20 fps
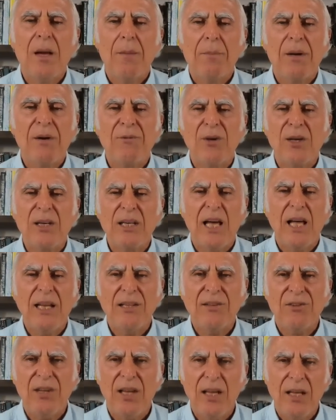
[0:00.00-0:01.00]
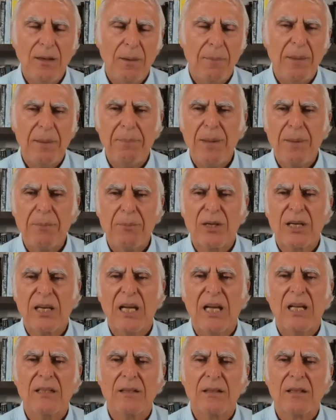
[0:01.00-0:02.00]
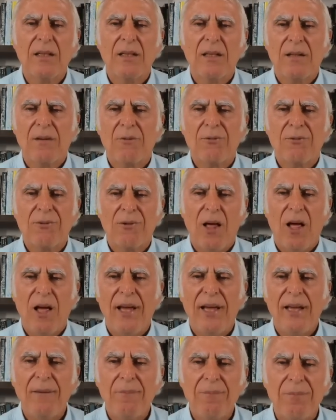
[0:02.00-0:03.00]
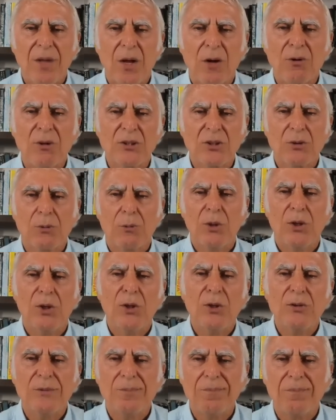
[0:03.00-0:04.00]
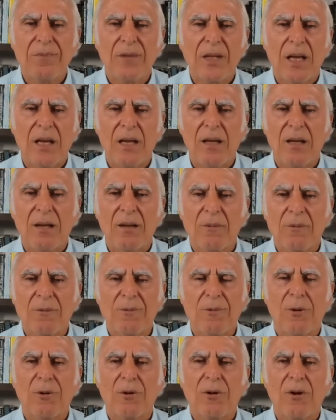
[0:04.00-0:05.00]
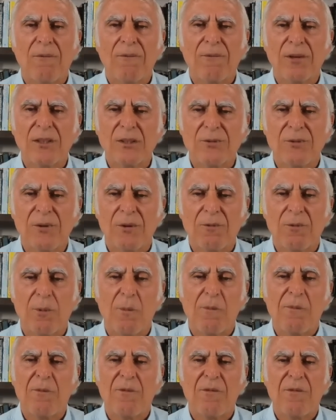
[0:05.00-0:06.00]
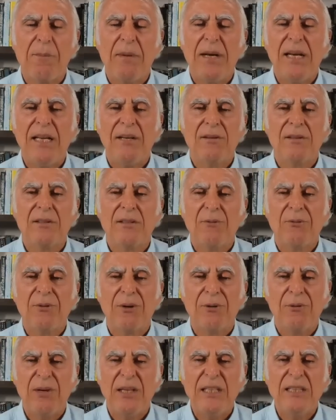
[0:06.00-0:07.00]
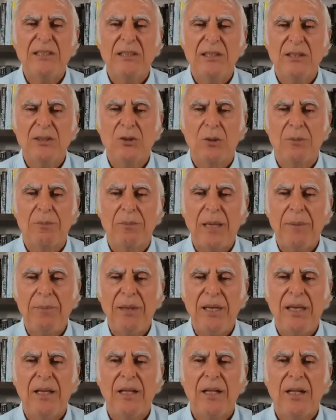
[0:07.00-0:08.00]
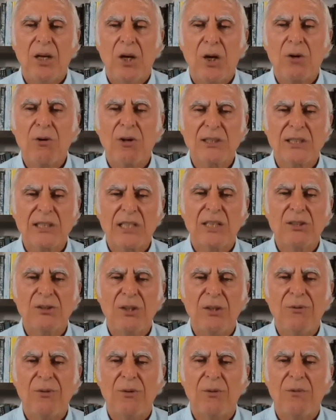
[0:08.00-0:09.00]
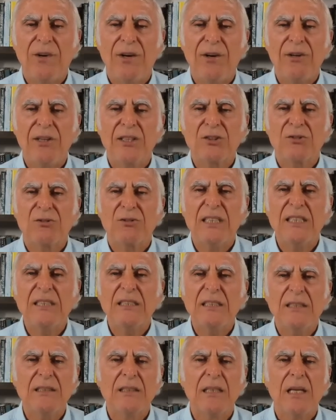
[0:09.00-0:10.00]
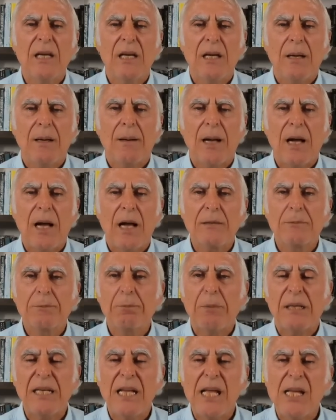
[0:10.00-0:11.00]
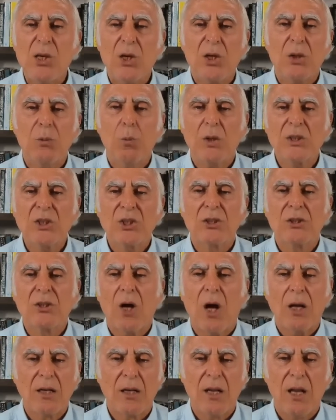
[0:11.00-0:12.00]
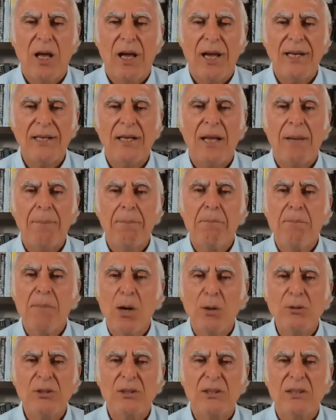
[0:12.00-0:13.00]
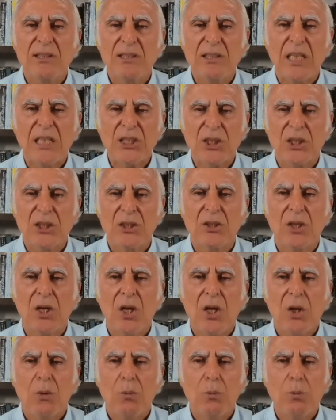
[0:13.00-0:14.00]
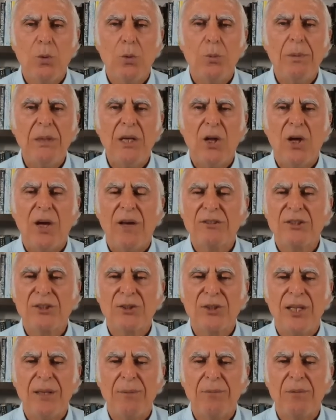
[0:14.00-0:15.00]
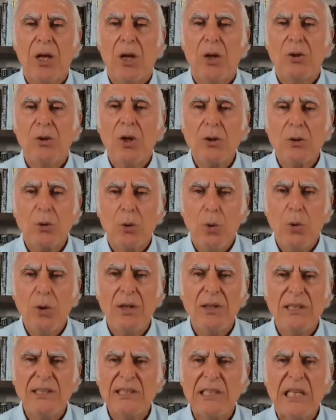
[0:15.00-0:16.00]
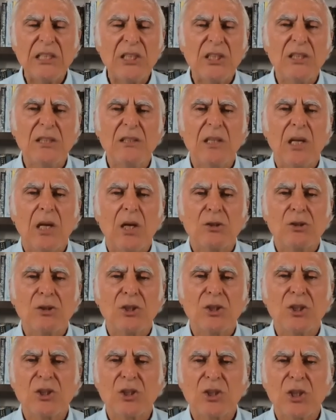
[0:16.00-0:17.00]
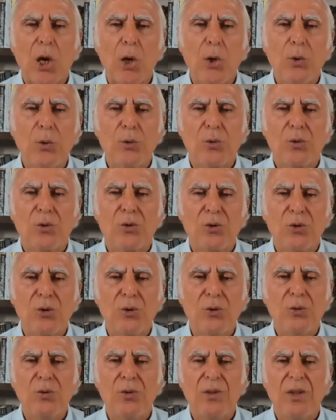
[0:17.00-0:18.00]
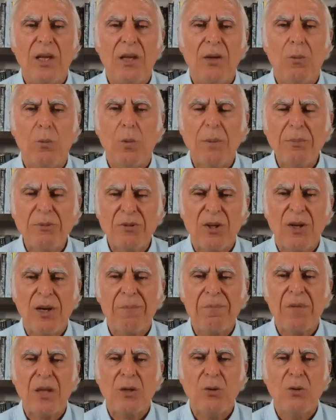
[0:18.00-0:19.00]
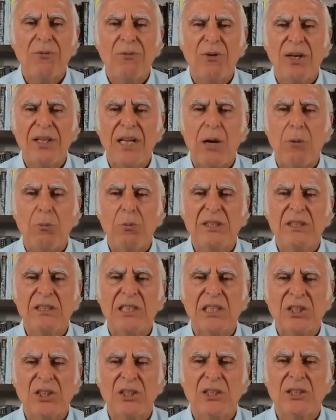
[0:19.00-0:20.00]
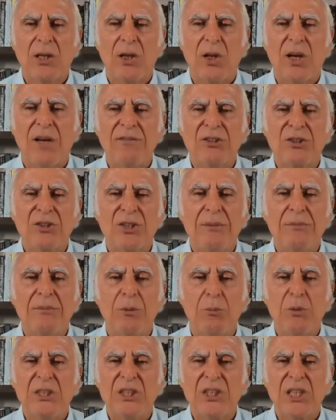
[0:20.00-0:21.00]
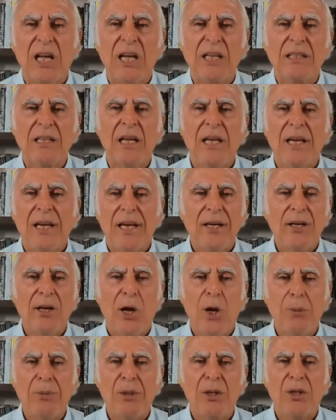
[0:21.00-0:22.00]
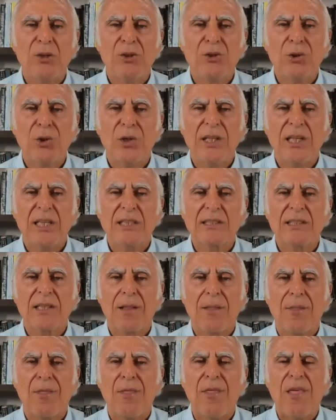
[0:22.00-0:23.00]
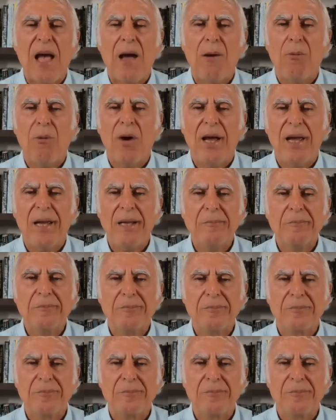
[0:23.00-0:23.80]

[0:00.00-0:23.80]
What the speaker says: But if you can't attend, I mean, people can't fly across the world for a conference for many different reasons or maybe across country for various reasons. But now you can watch it online. And most sessions will be live streamed, not all of the sessions. So just go to the website and you'll find out which sessions are live streamed and which aren't. And I hope you can join us that way.